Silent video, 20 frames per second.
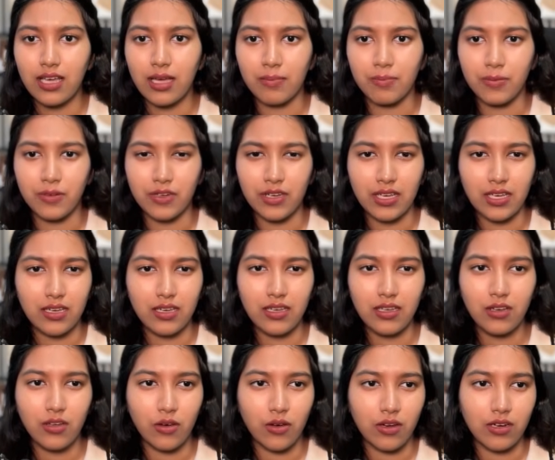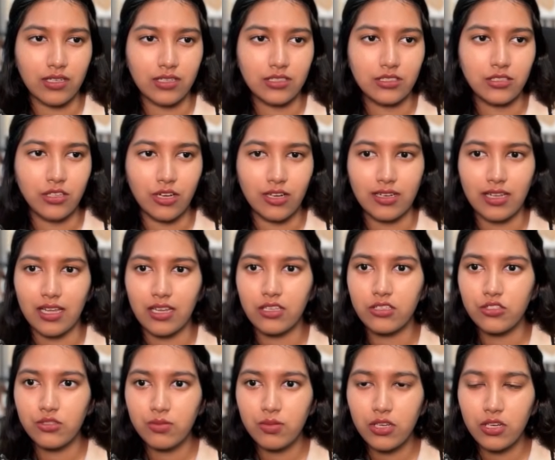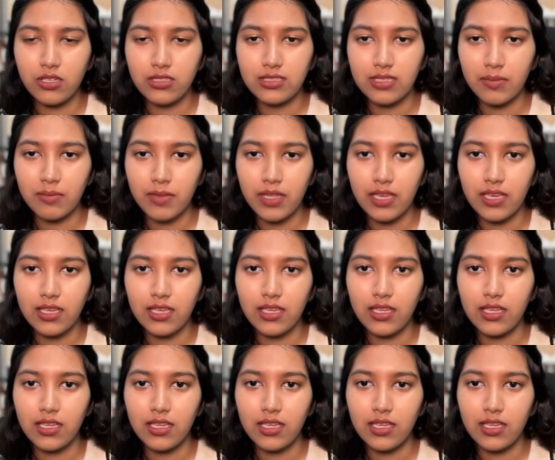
upgraded or it's not eligible or something.